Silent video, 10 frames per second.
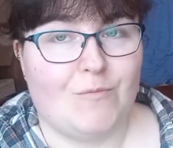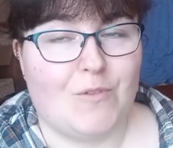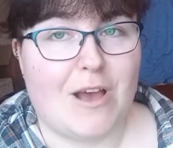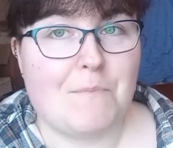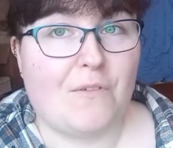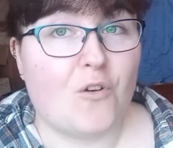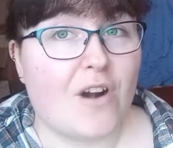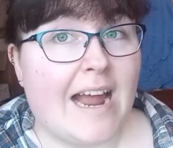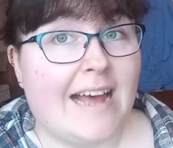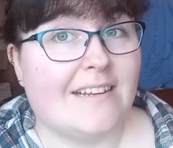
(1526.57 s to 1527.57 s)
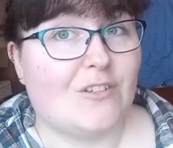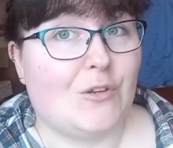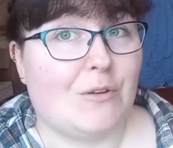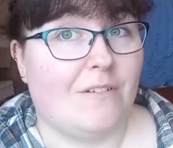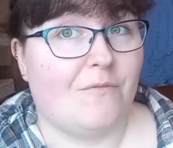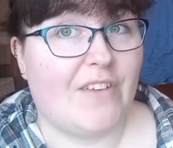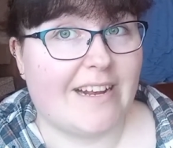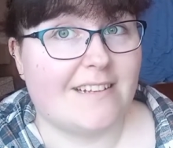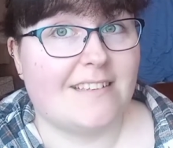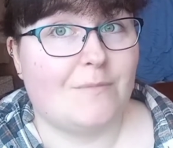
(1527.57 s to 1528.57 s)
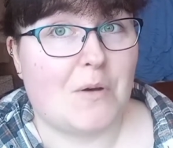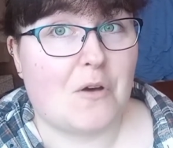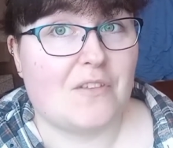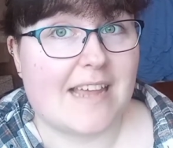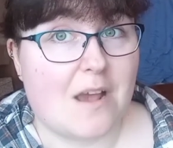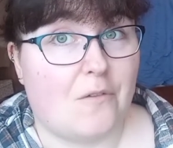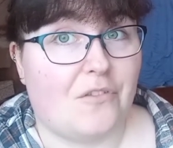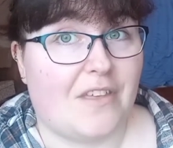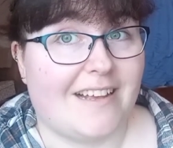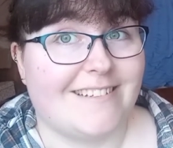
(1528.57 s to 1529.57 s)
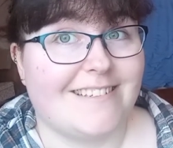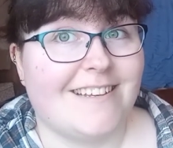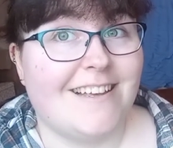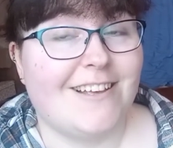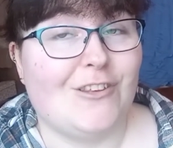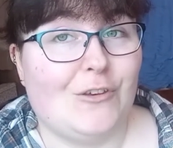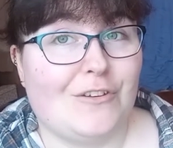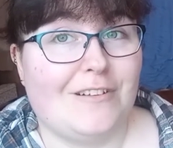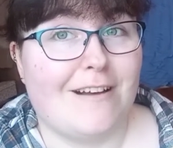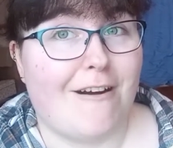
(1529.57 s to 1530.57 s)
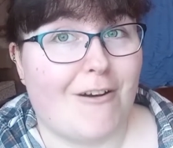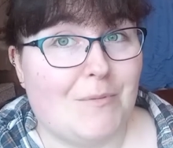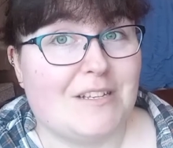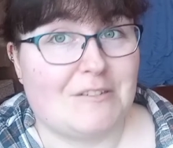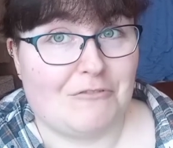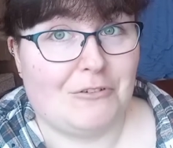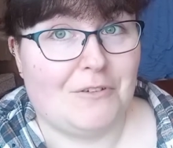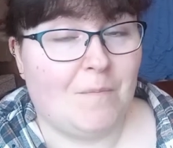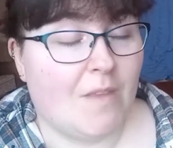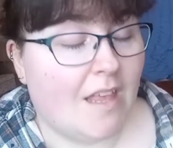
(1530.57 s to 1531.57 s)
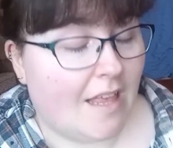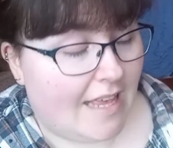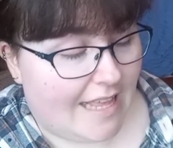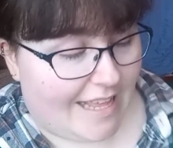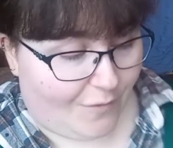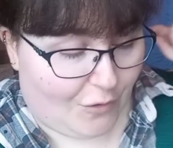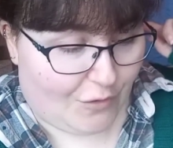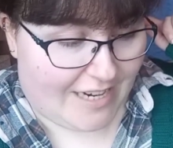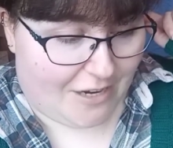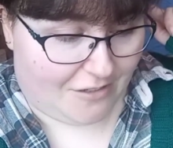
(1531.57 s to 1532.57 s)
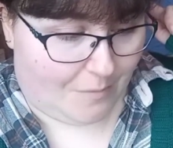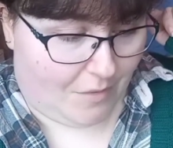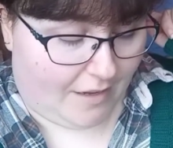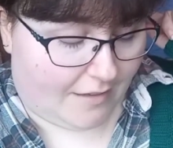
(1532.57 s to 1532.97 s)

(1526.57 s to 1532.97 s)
Beforehand you can fix, but on the day of things you are a bit screwed if you tear something.